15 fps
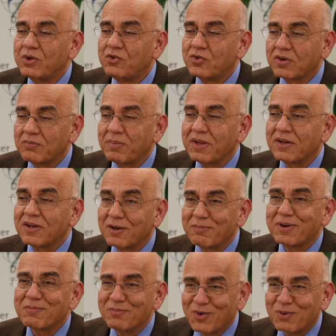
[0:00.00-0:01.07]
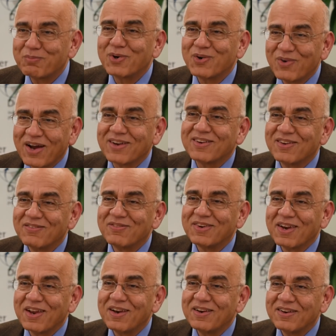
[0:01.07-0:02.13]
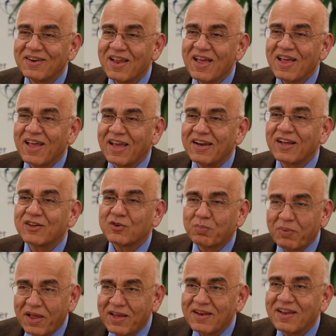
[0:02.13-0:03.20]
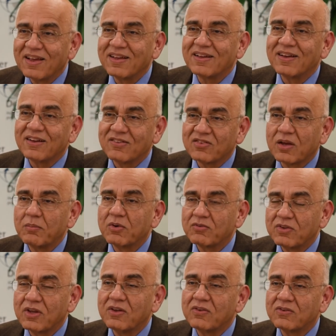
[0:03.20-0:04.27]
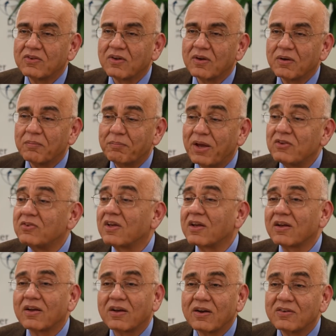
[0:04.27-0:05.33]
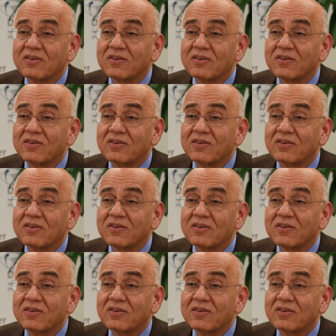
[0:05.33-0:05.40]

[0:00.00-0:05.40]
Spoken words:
should have been a little bit more proactive in explaining some of these basic